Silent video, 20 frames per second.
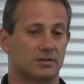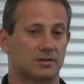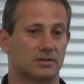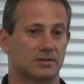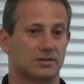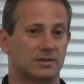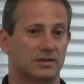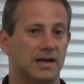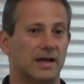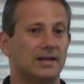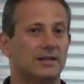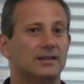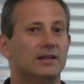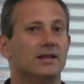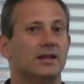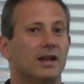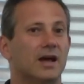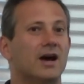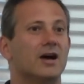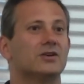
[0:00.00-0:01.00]

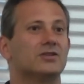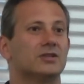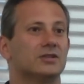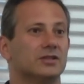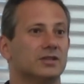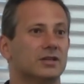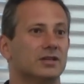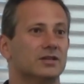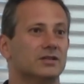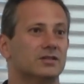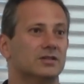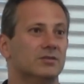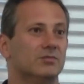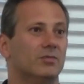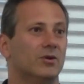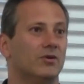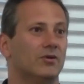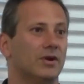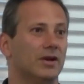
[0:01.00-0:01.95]
slightly larger than the symbol